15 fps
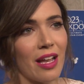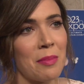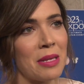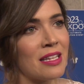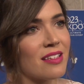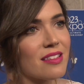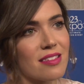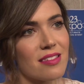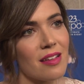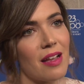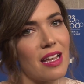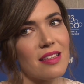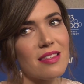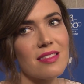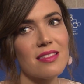I mean, that's
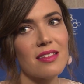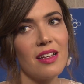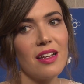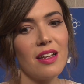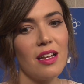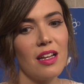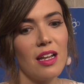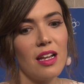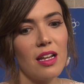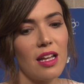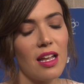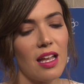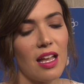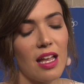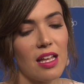it's
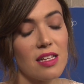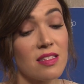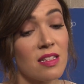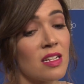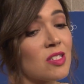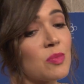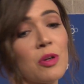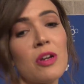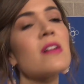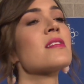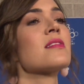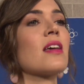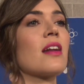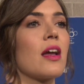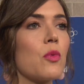it's an experience
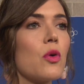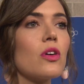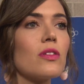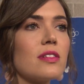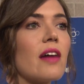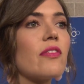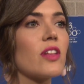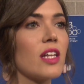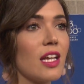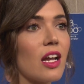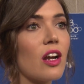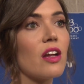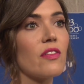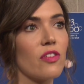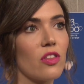that I will definitely
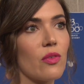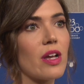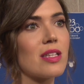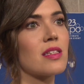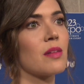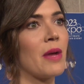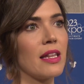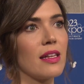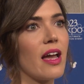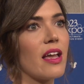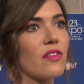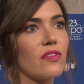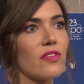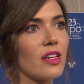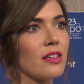carry for the rest of my
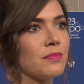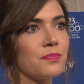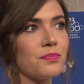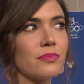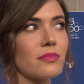life and